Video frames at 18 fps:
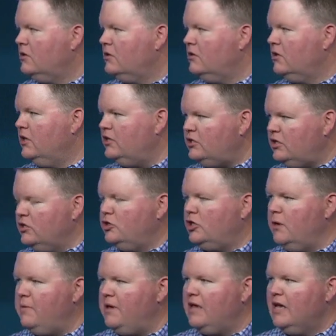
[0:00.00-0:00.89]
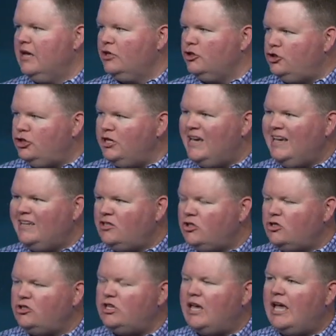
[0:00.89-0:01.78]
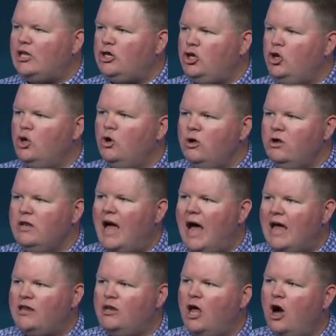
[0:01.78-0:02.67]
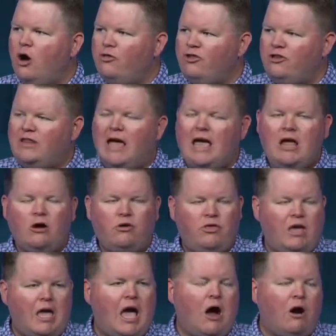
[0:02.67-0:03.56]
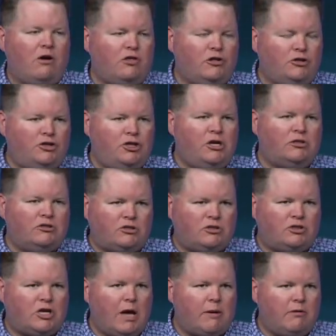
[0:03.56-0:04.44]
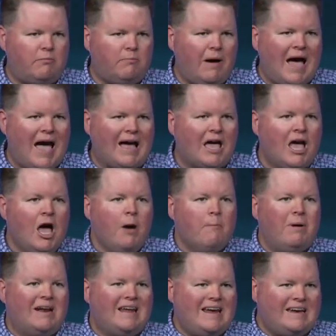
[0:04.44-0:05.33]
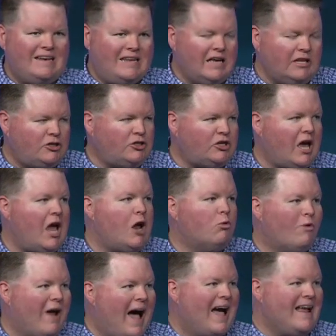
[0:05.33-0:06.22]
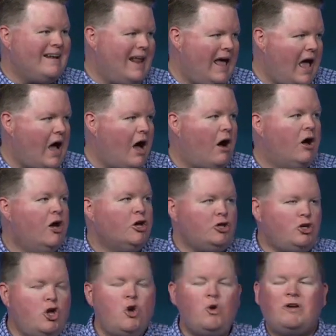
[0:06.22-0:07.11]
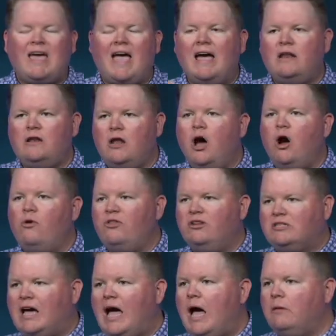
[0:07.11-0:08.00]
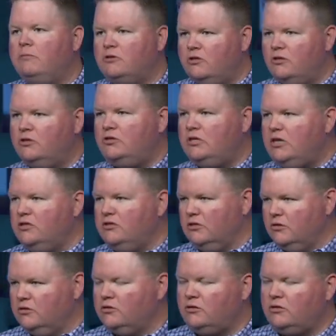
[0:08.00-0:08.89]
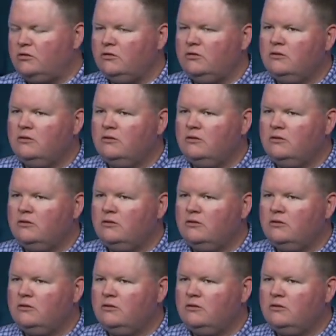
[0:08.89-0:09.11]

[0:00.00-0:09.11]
Listen to me. Jesus said, You'll not know the day or the hour that Jesus is coming back, but He did say, Right now, you can know the times and the seasons.